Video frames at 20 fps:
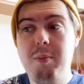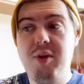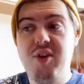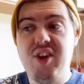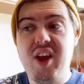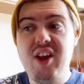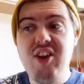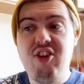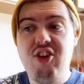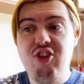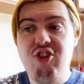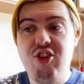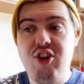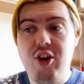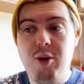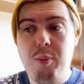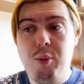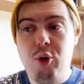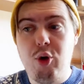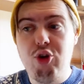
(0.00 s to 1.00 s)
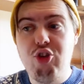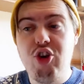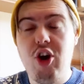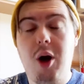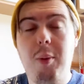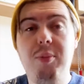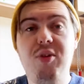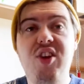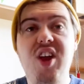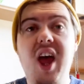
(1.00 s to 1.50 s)
percentage to the
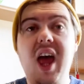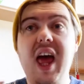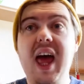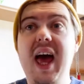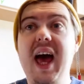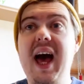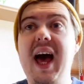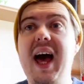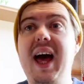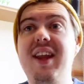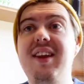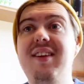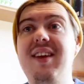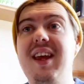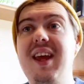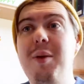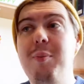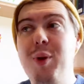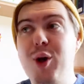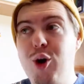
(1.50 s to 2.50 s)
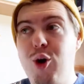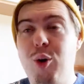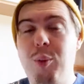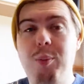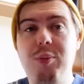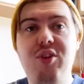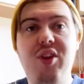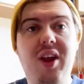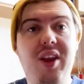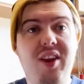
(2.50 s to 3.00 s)
bookshops, and it
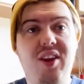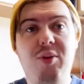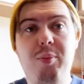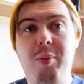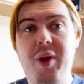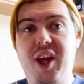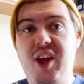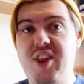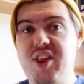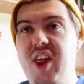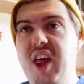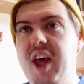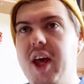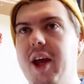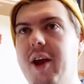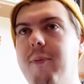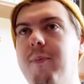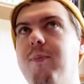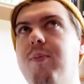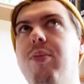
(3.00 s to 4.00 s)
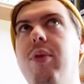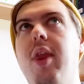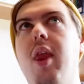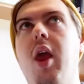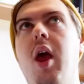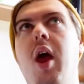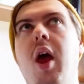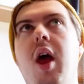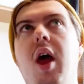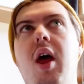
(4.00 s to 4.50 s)
becomes this big thing.
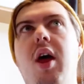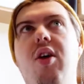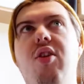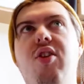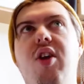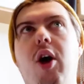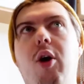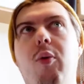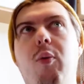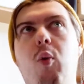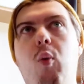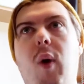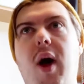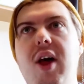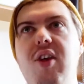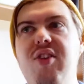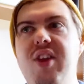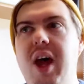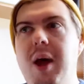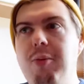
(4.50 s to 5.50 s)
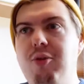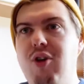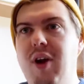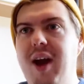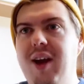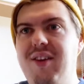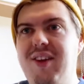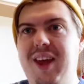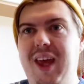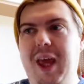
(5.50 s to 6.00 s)
So whilst I'm
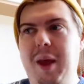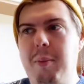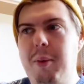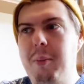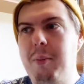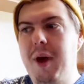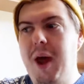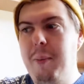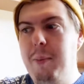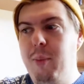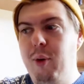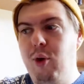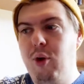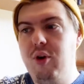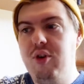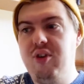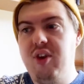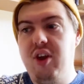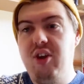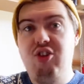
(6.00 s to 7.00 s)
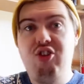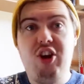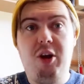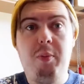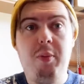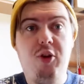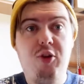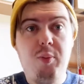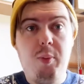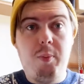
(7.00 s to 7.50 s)
trying to keep my books as
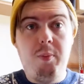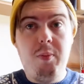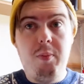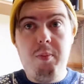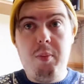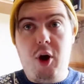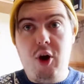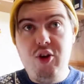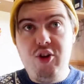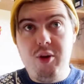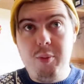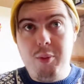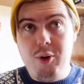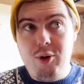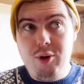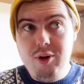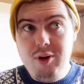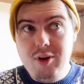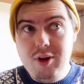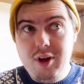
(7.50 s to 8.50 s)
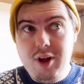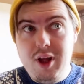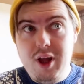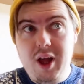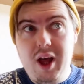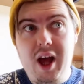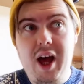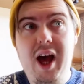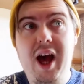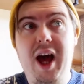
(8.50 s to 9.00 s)
cheap as possible,
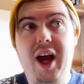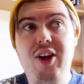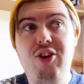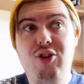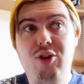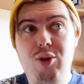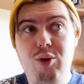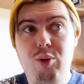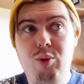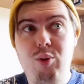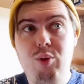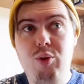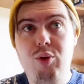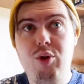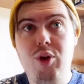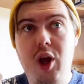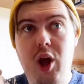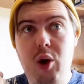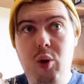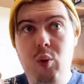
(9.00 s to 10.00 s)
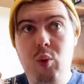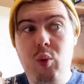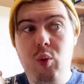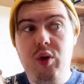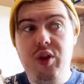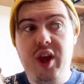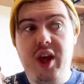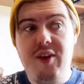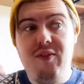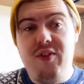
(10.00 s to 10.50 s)
I do
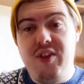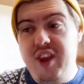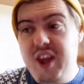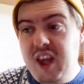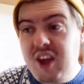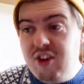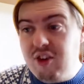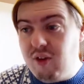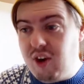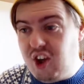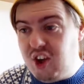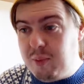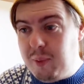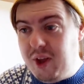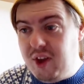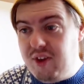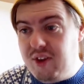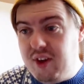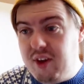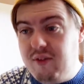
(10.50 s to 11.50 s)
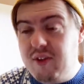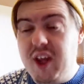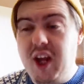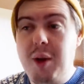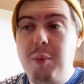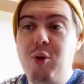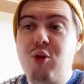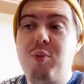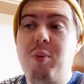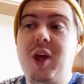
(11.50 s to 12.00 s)
know that if these are expensive,
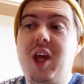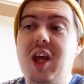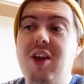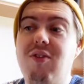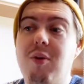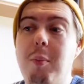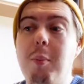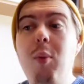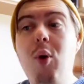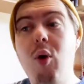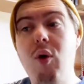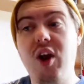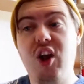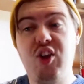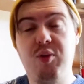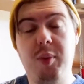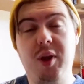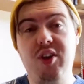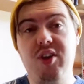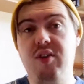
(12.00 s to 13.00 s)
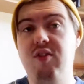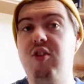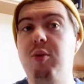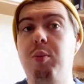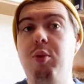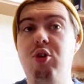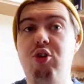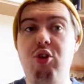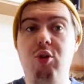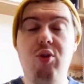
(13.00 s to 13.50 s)
then it must be even more expensive
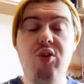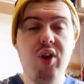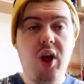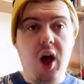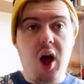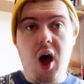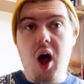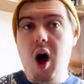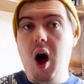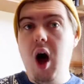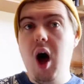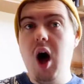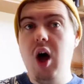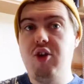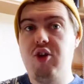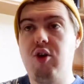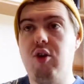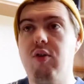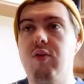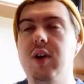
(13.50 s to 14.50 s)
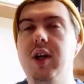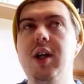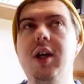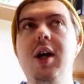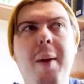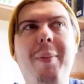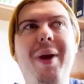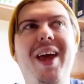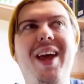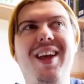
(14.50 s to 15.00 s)
to produce a hardcover.
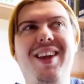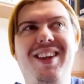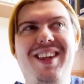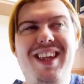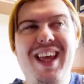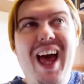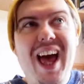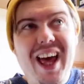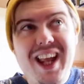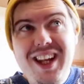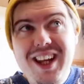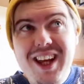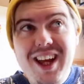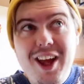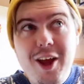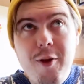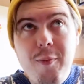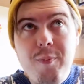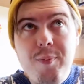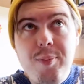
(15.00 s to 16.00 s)
That being said,